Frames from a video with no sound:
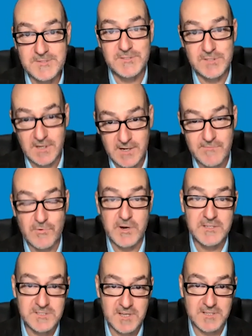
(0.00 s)

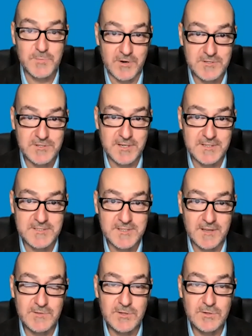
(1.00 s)
delivering such projects.
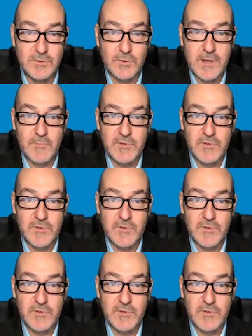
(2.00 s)
Have you caught up